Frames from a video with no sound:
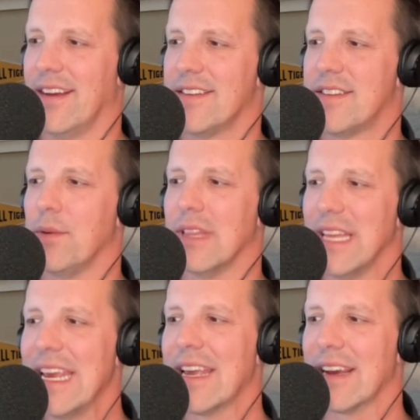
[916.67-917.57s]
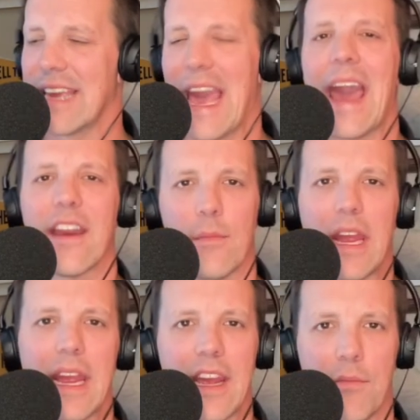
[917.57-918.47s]
to Link
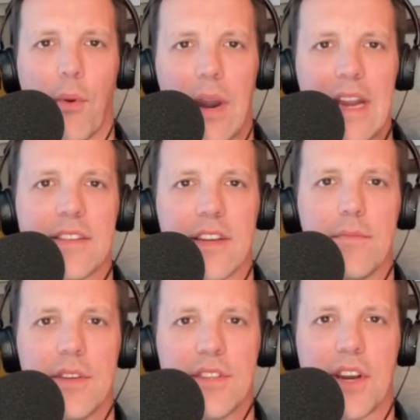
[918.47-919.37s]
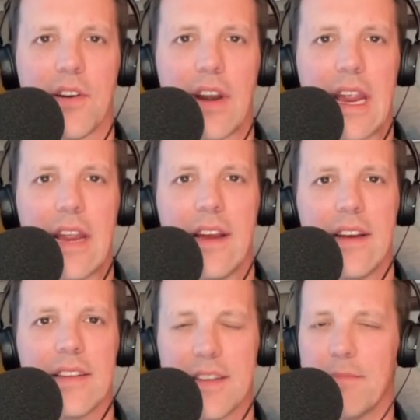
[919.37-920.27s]
Academy in Branson, Missouri.
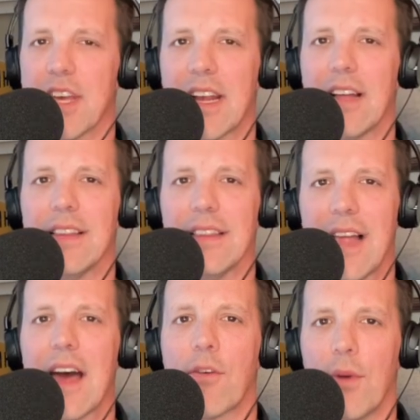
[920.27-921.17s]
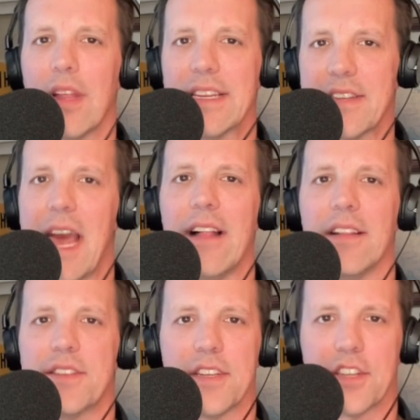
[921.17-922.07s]
Seems like a lot of really
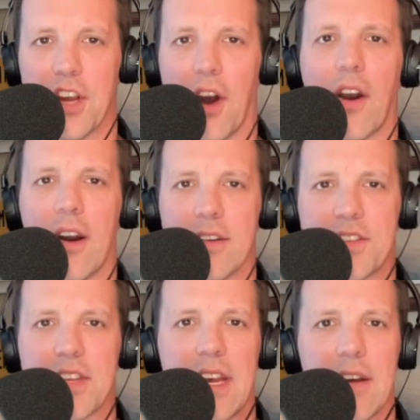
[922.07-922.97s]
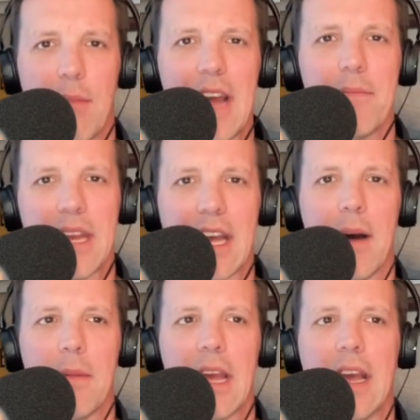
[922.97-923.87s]
talented guards might be
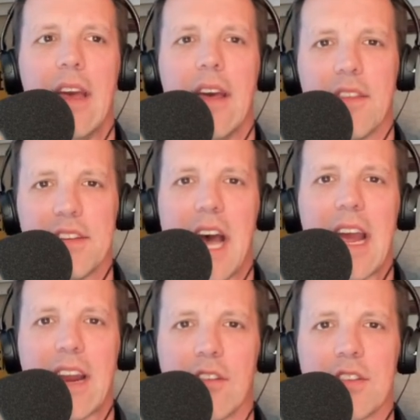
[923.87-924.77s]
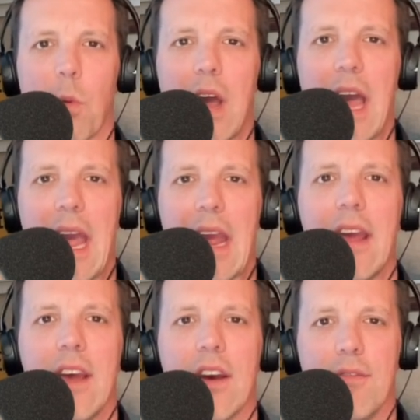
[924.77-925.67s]
coming the Tigers' way
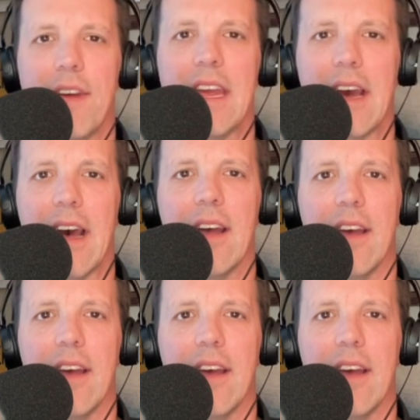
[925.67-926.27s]
via